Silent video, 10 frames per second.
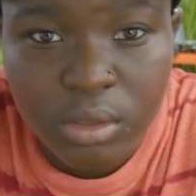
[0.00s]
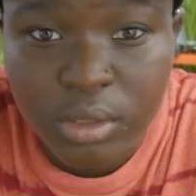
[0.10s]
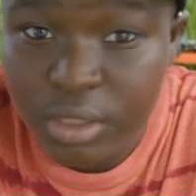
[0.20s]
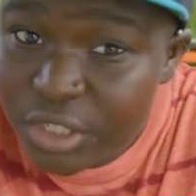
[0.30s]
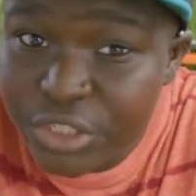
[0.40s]

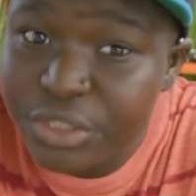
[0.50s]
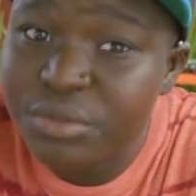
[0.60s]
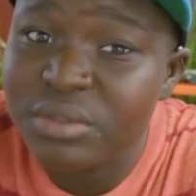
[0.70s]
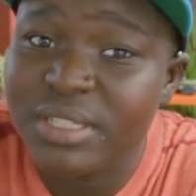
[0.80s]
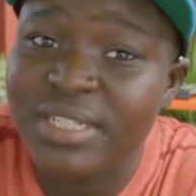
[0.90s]
The good
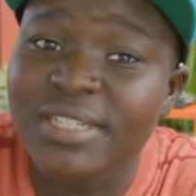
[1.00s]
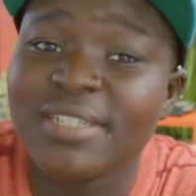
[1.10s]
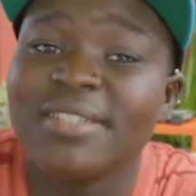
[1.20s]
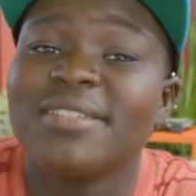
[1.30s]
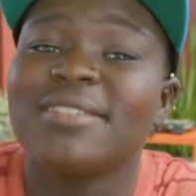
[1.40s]
news
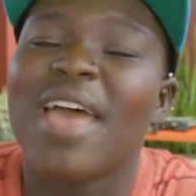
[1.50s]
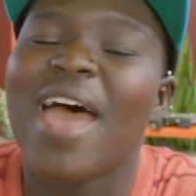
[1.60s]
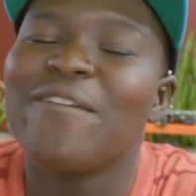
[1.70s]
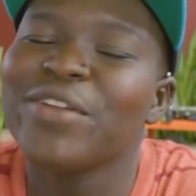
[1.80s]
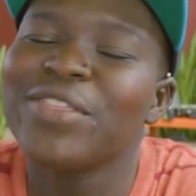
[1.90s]
is
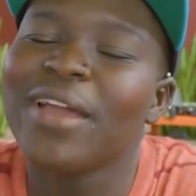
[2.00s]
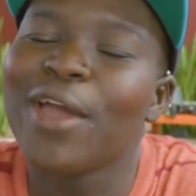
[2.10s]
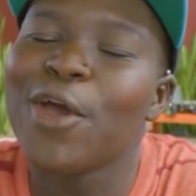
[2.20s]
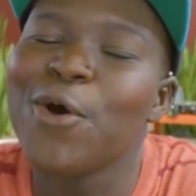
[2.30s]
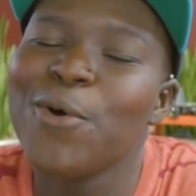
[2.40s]
everything
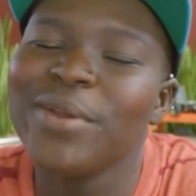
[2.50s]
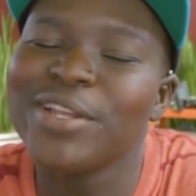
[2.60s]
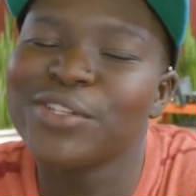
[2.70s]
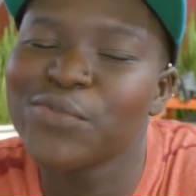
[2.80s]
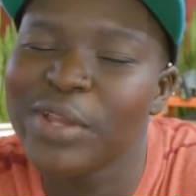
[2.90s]
I own
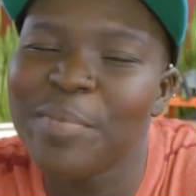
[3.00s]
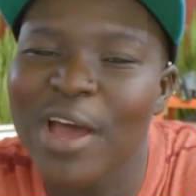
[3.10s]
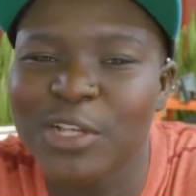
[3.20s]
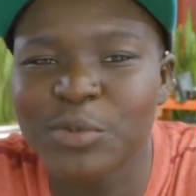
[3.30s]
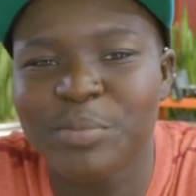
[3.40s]
is
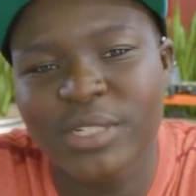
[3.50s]
re-password